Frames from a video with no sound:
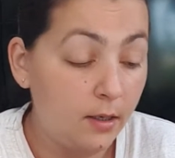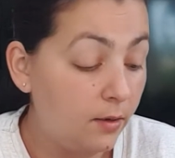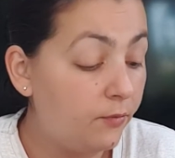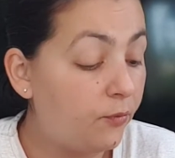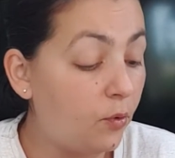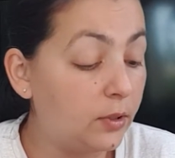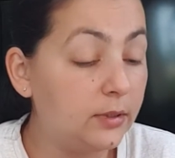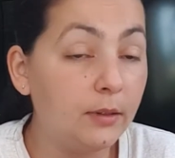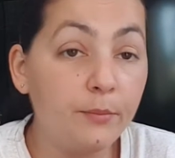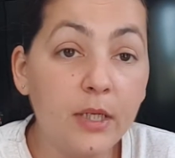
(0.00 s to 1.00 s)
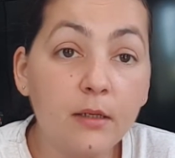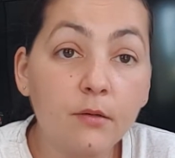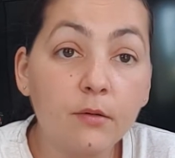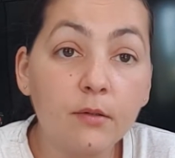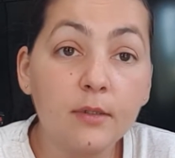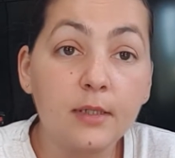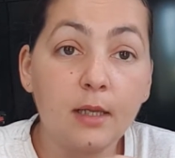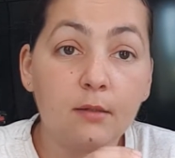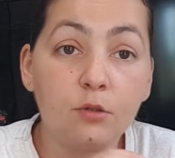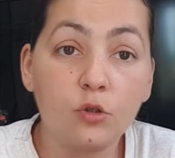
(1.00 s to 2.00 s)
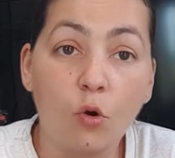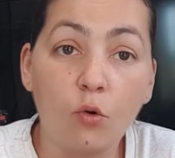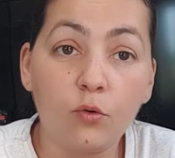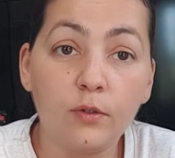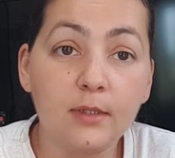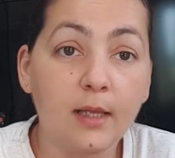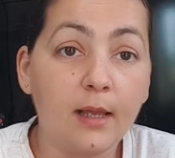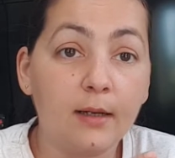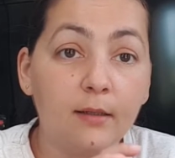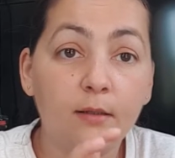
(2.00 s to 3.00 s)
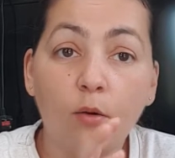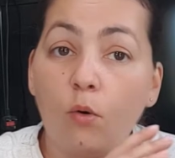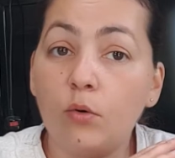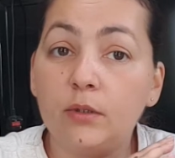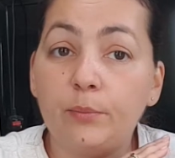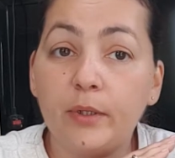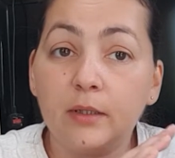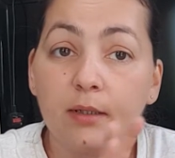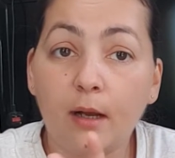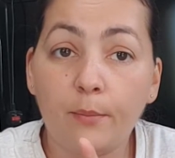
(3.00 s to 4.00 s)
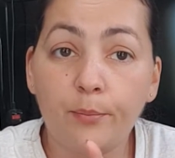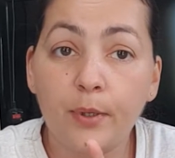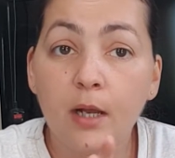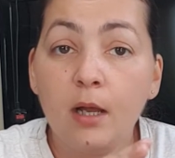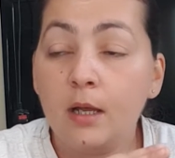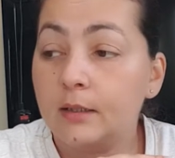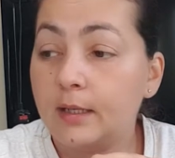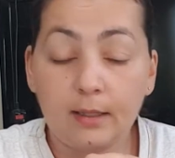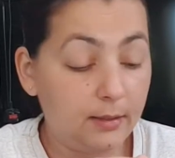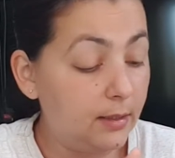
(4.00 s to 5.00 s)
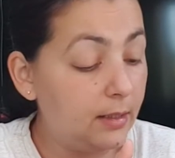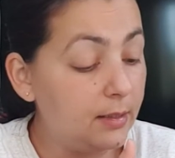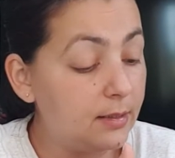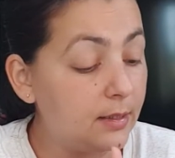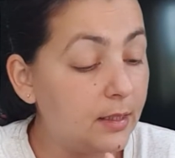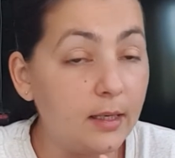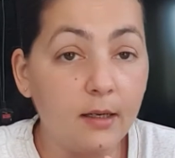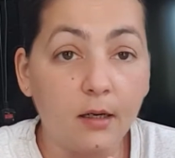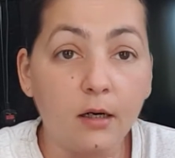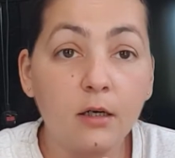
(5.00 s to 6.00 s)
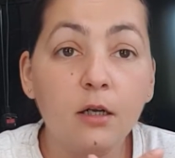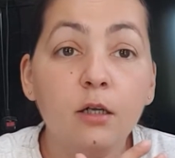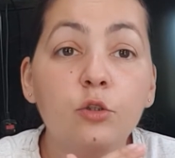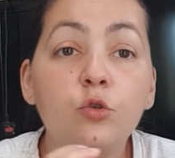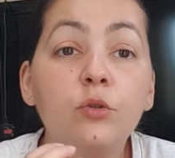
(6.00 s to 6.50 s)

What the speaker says: for the minerals and salts and all the buildup that is here to